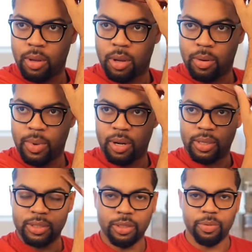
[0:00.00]
Calm down
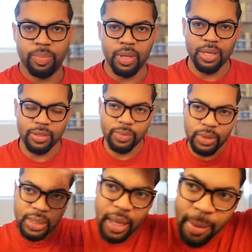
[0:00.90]
this little piece.
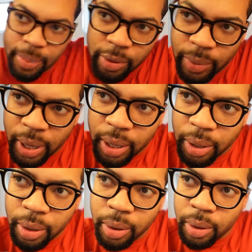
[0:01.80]
What's happening right
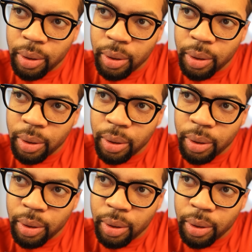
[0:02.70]
here?